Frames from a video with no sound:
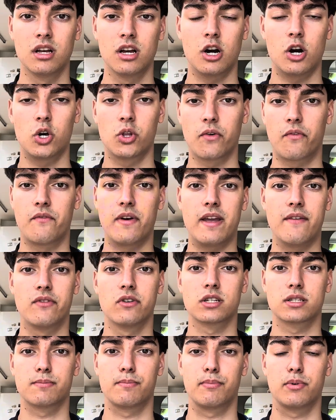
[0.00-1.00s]
are the
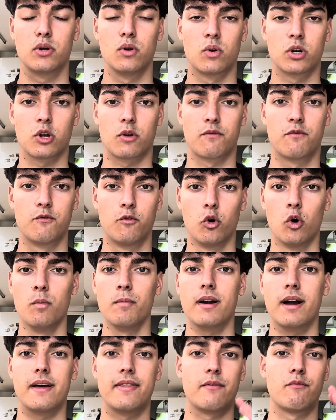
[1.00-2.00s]
favourites purely on
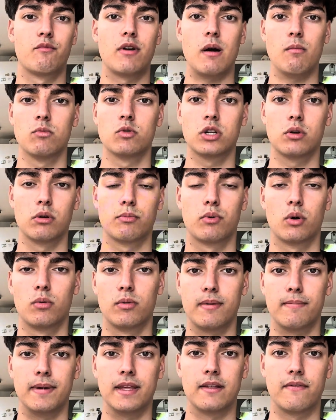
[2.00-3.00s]
form, and then Real Madrid would
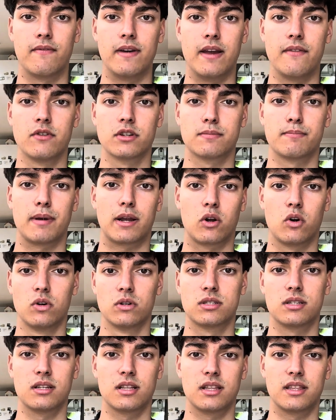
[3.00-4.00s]
probably be the favourites
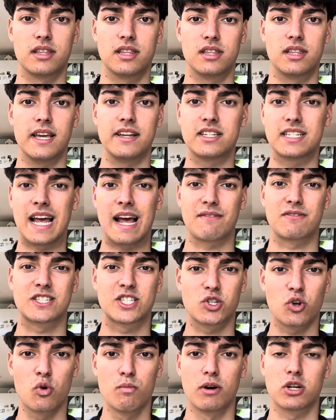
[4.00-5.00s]
because they just have
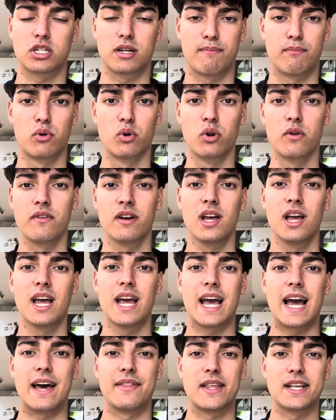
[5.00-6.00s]
so much to prove,
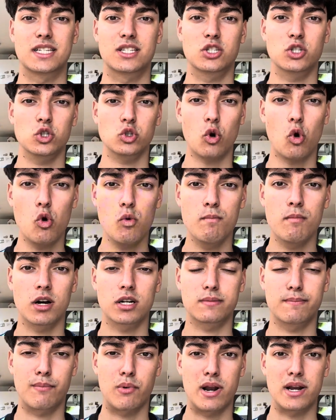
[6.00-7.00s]
and there's so
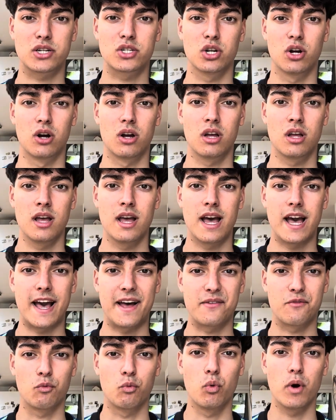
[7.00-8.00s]
much pressure
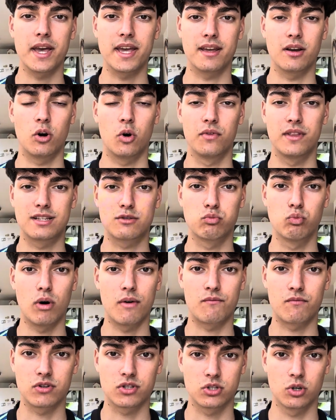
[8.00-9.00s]
and weight on this
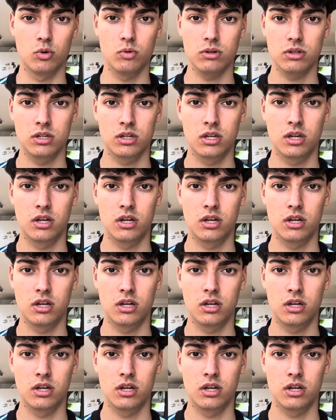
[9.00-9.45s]
one result